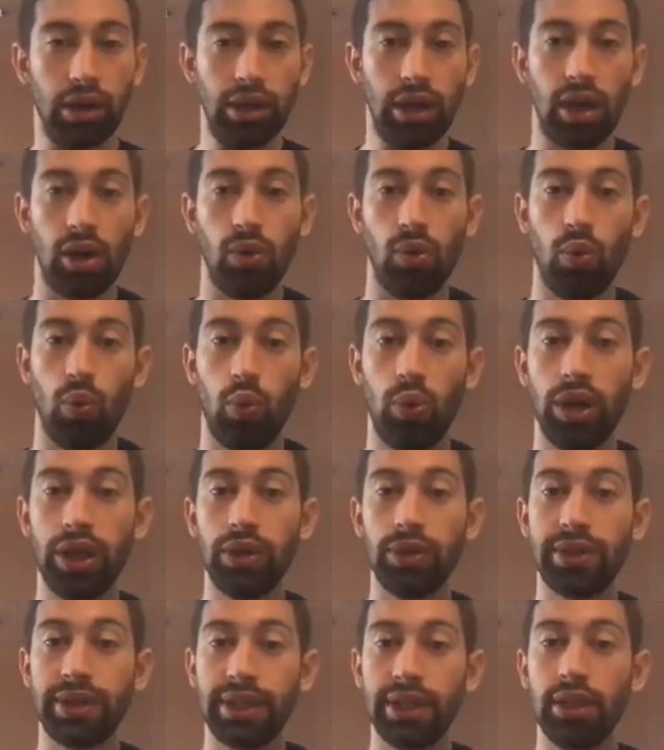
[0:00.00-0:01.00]
Now, when
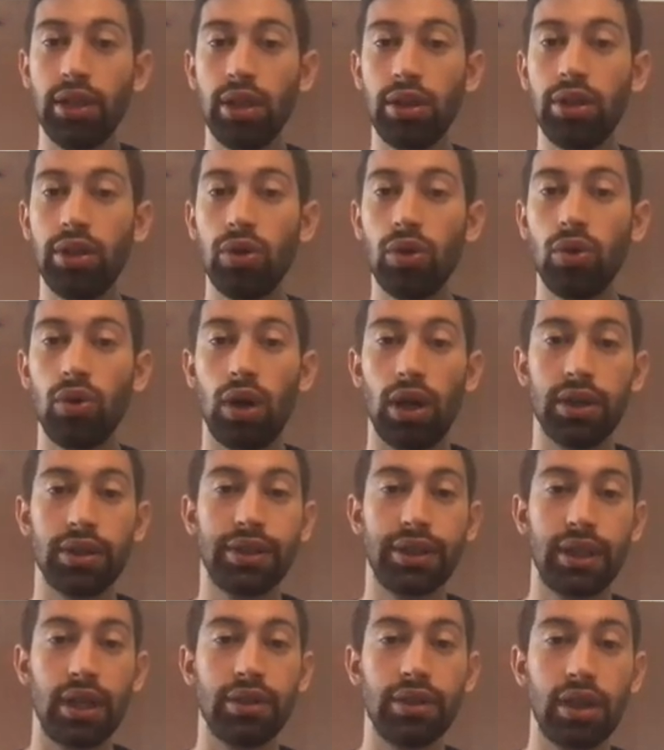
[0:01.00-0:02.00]
you see that you are
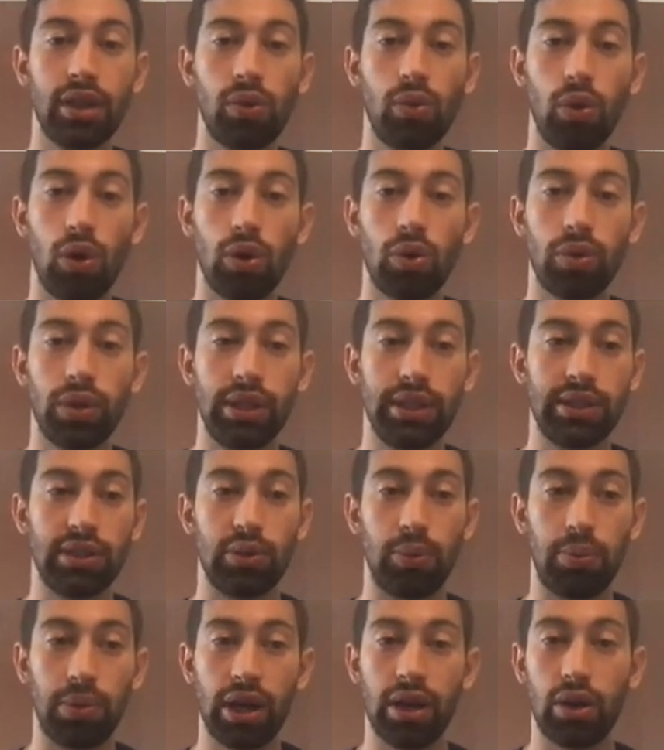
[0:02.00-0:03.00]
starting work with this
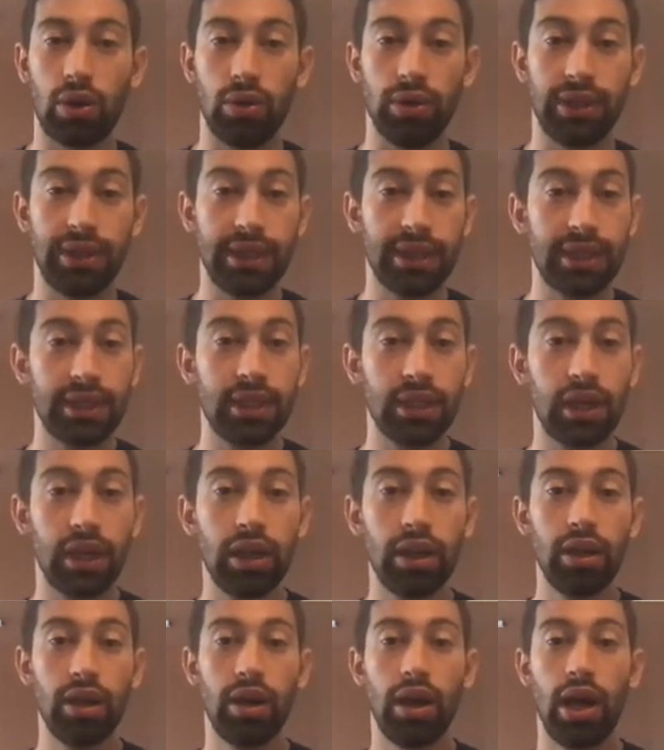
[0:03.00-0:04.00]
supplier
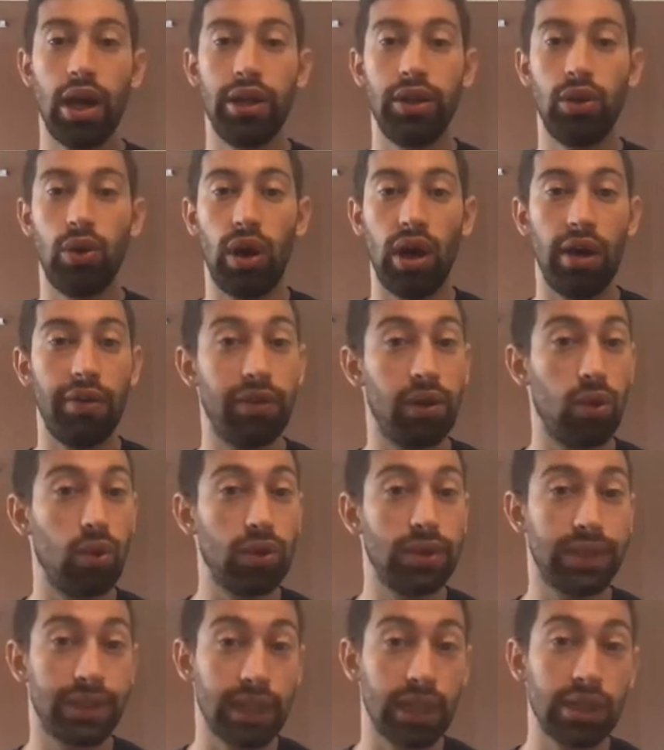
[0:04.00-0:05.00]
consistently and you have a
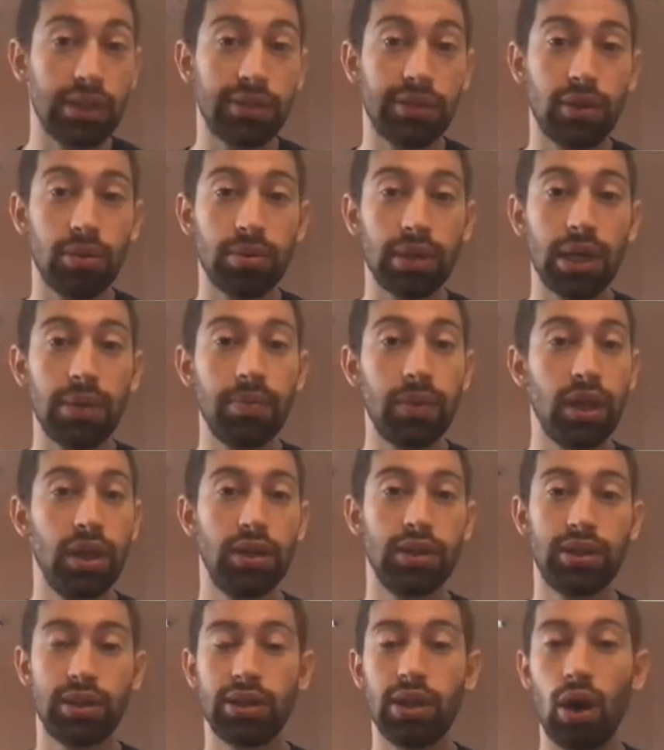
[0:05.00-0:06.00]
good sales from them,
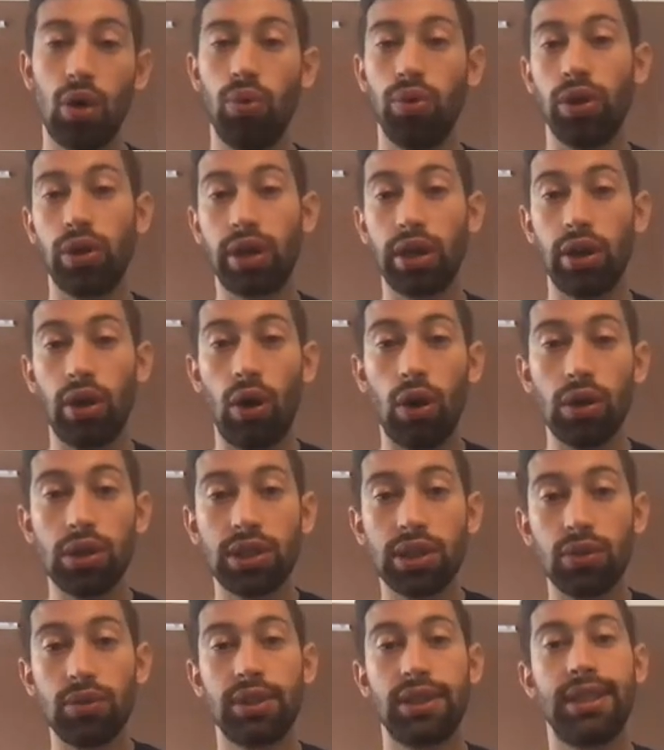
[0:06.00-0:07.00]
so you can
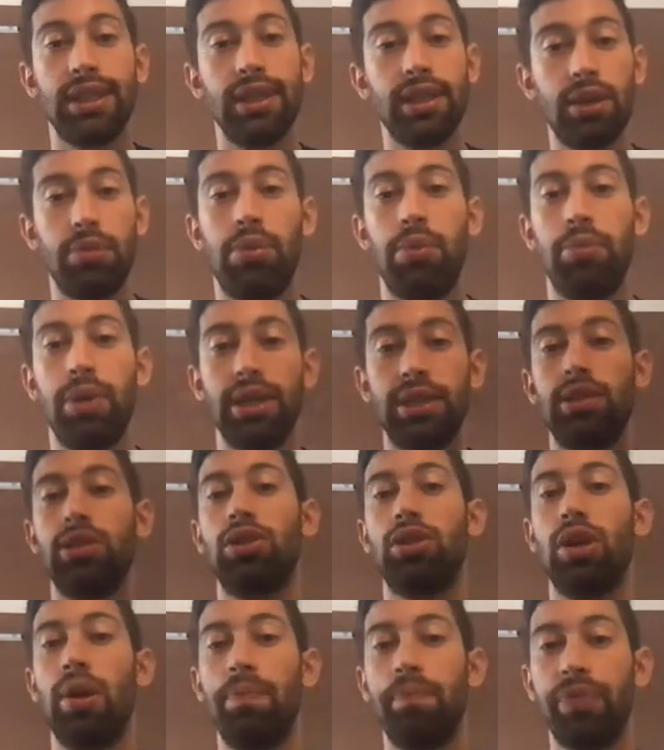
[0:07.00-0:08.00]
also send them a
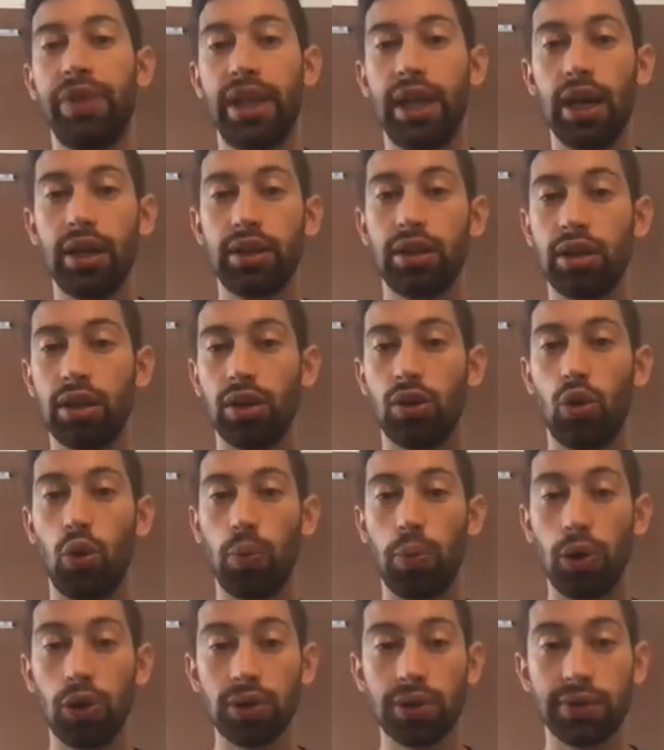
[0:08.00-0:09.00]
message, get
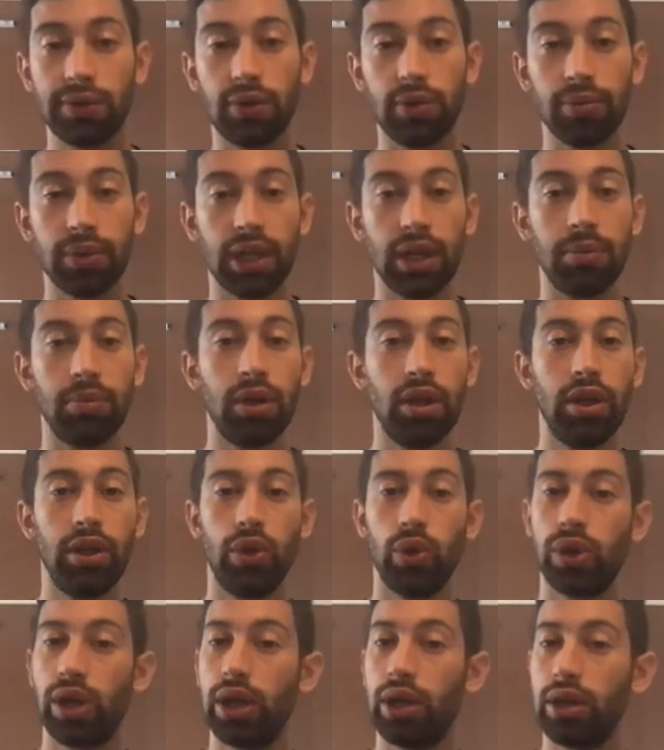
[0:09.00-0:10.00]
coupons from them,
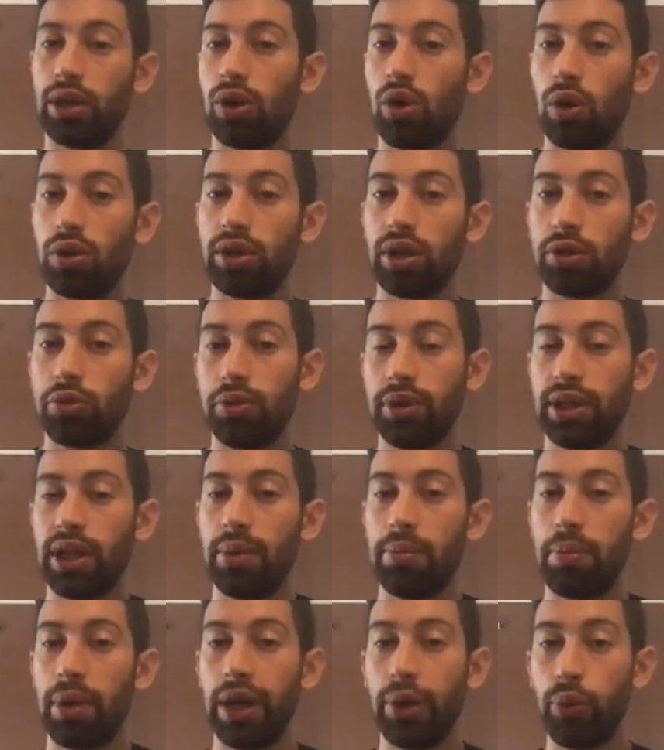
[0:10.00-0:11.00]
you can contact with
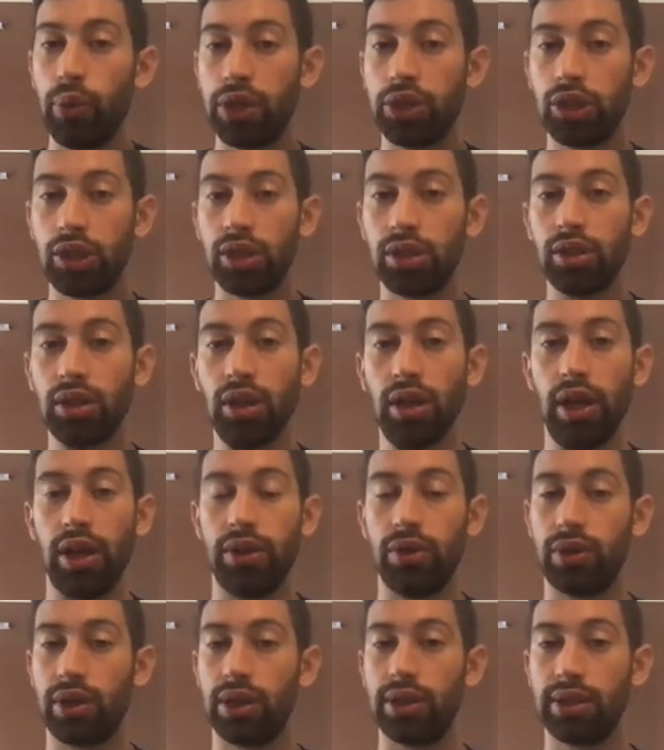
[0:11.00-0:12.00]
them by WeChat,
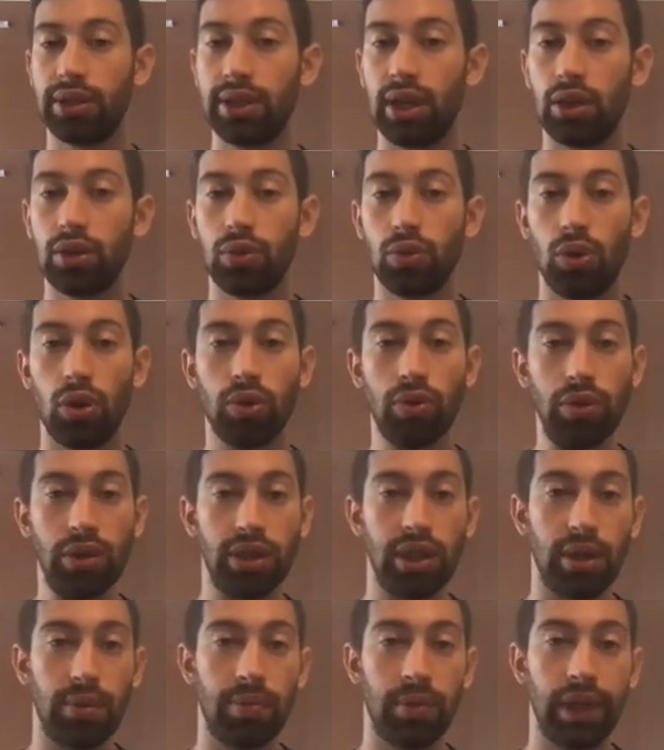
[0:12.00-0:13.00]
and you can start work
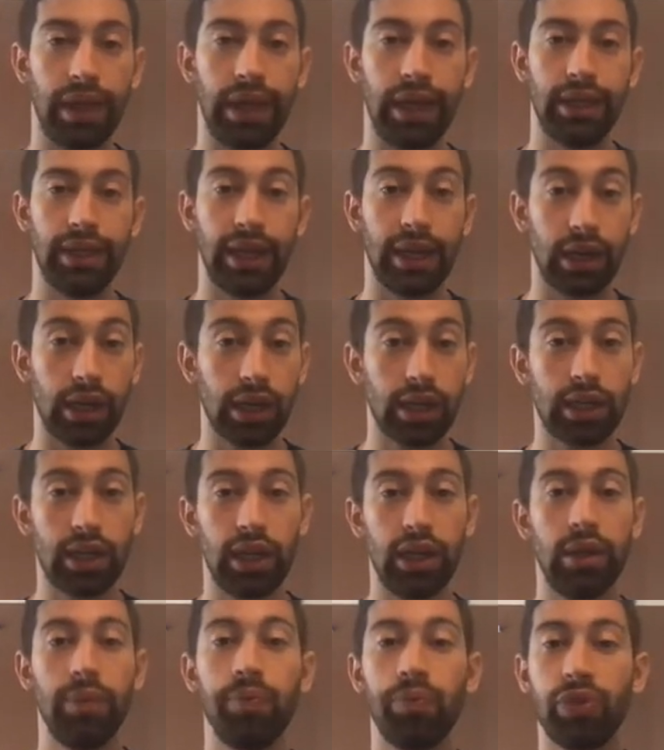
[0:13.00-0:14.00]
with them uh,
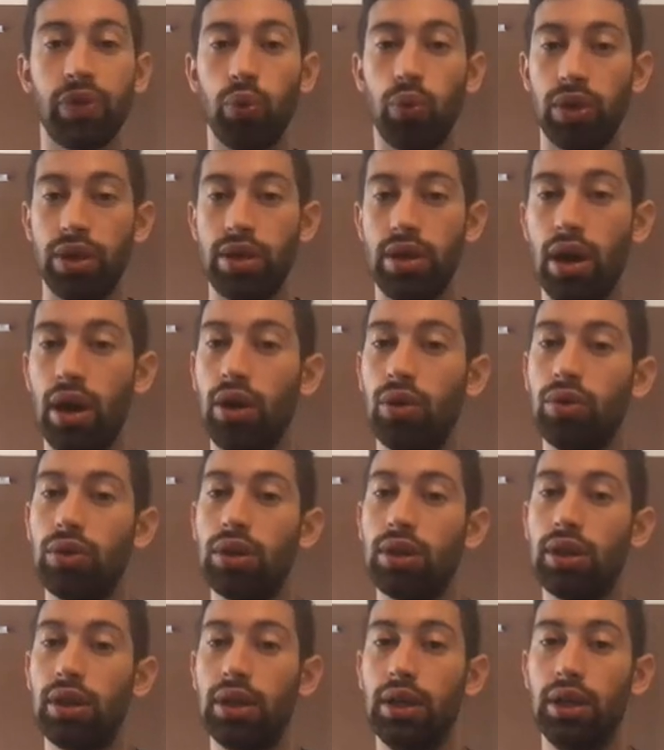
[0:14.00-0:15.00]
directly
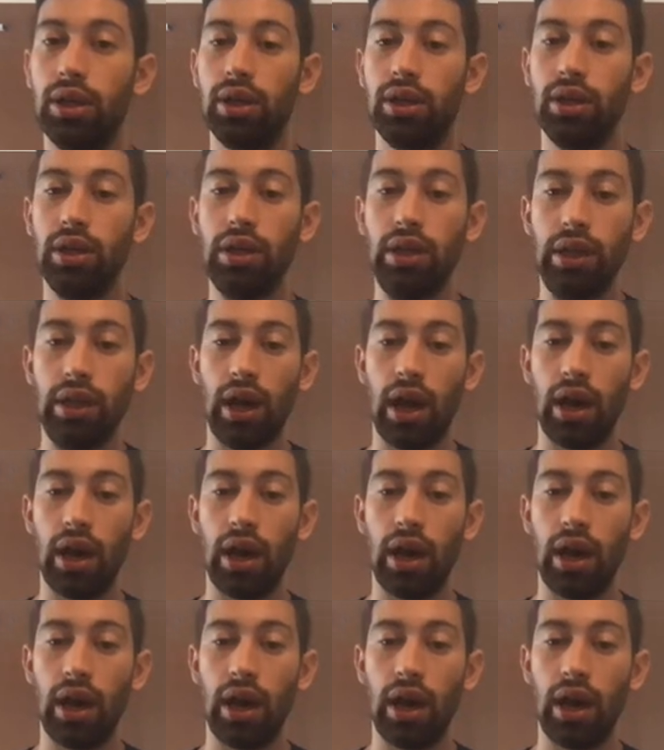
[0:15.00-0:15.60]
without uh,